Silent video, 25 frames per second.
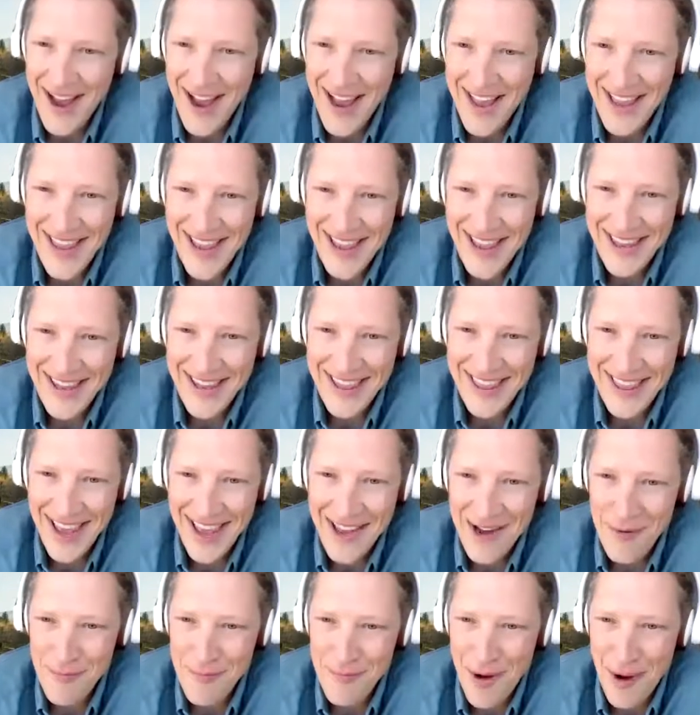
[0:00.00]
get
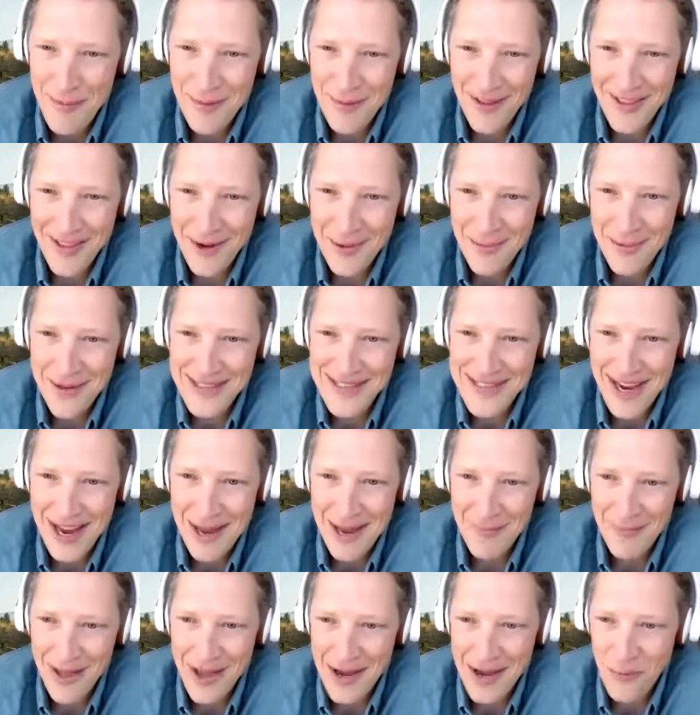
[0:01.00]
that you're probably a little bit
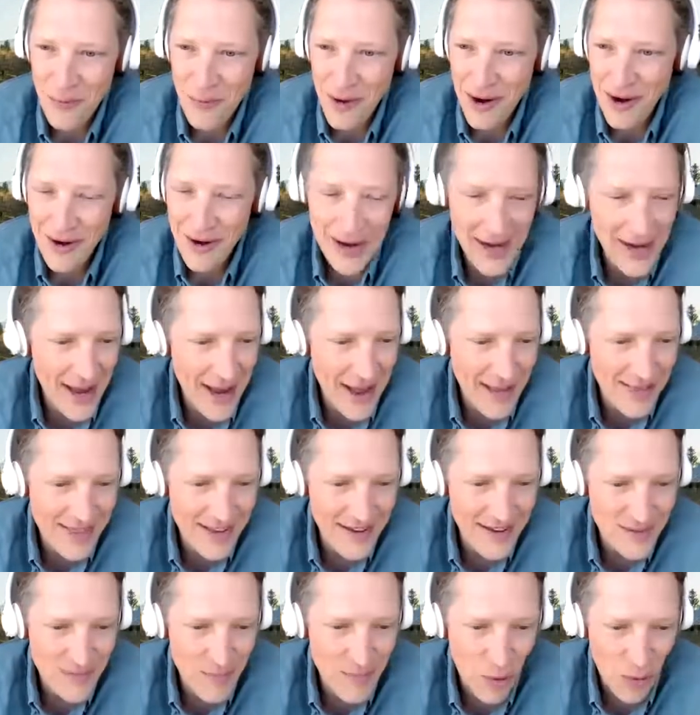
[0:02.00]
timeline weary at
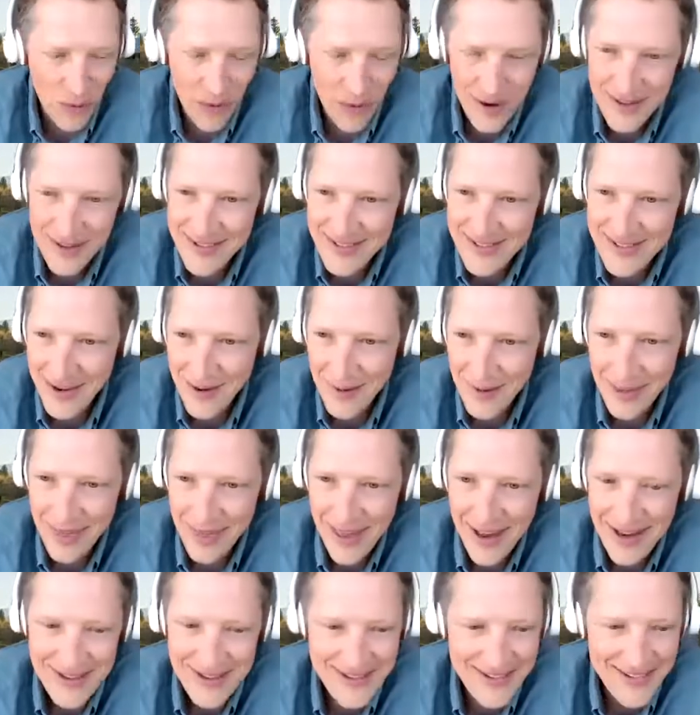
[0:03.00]
this point, so
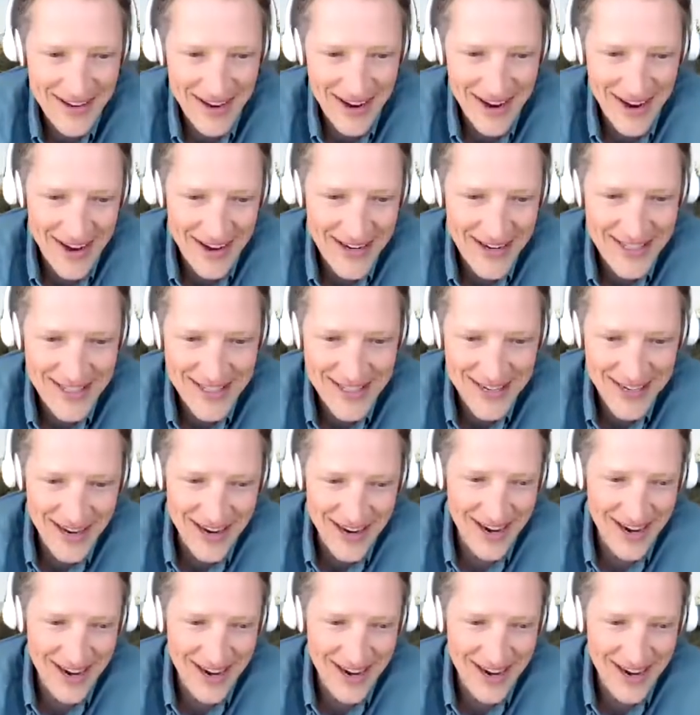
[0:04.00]
thanks, Staj.